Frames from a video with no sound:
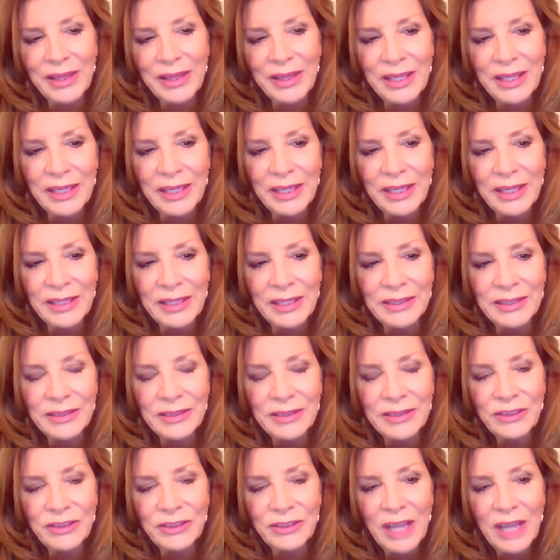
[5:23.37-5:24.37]

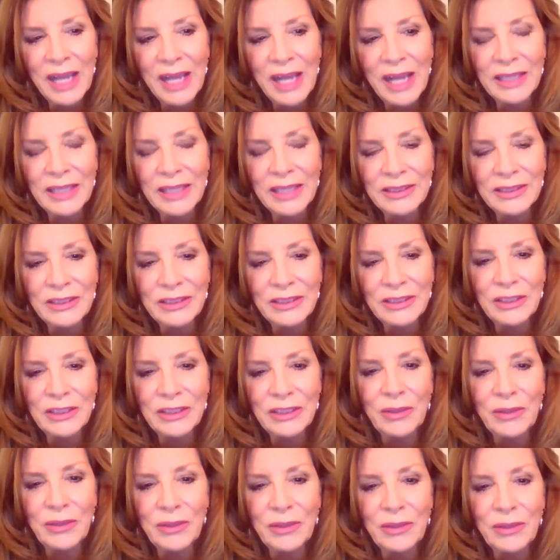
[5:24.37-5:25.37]
is just
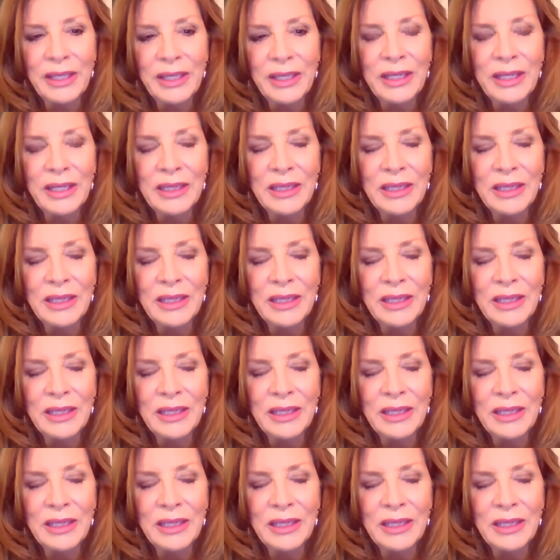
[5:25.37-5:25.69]
doing